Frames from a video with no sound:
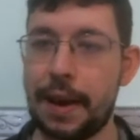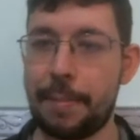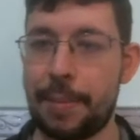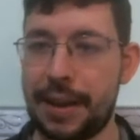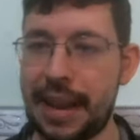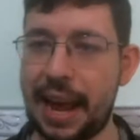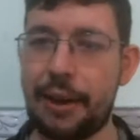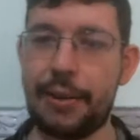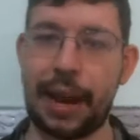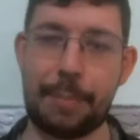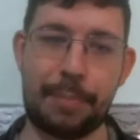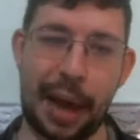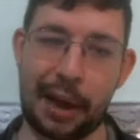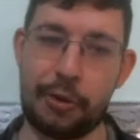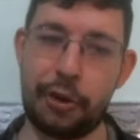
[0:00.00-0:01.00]
But now like
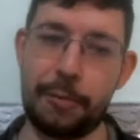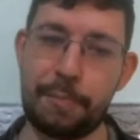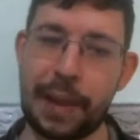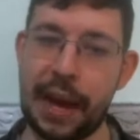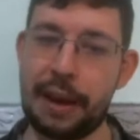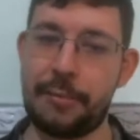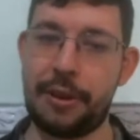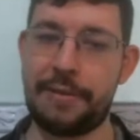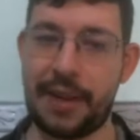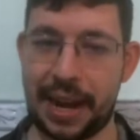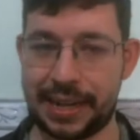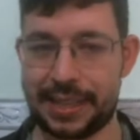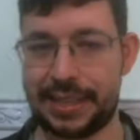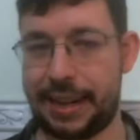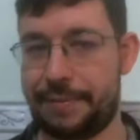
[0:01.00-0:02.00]
Black could play the move
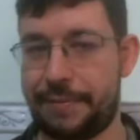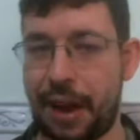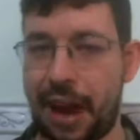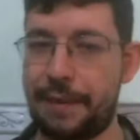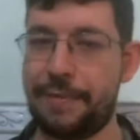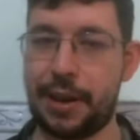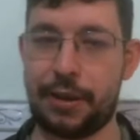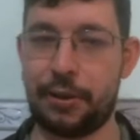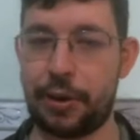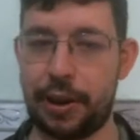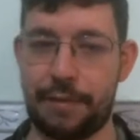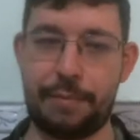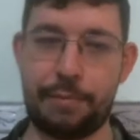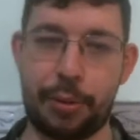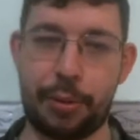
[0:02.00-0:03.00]
knight c5. He could
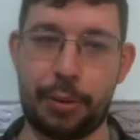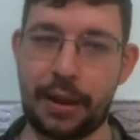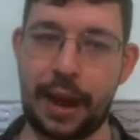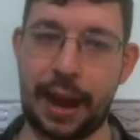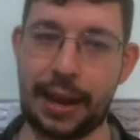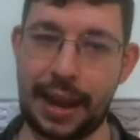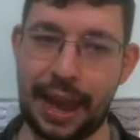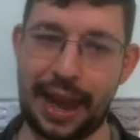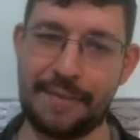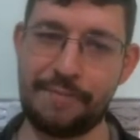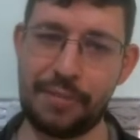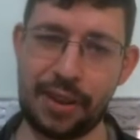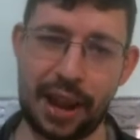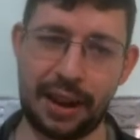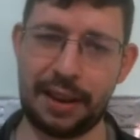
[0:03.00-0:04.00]
have put the knight there,
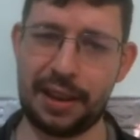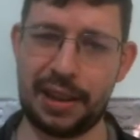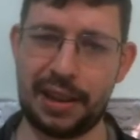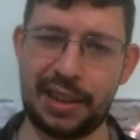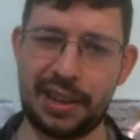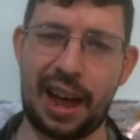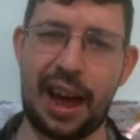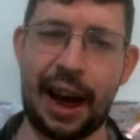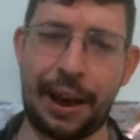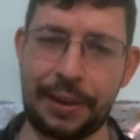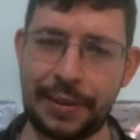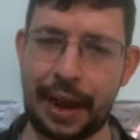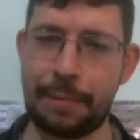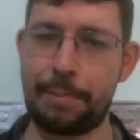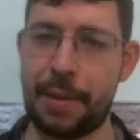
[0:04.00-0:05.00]
had a little eye on
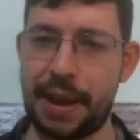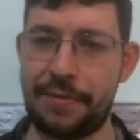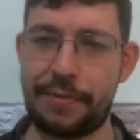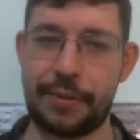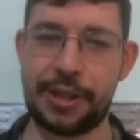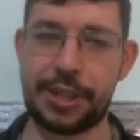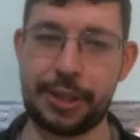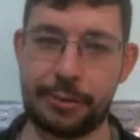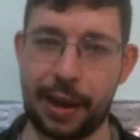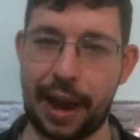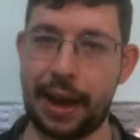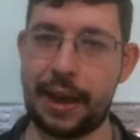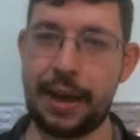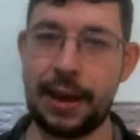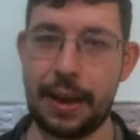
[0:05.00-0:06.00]
that b3 square.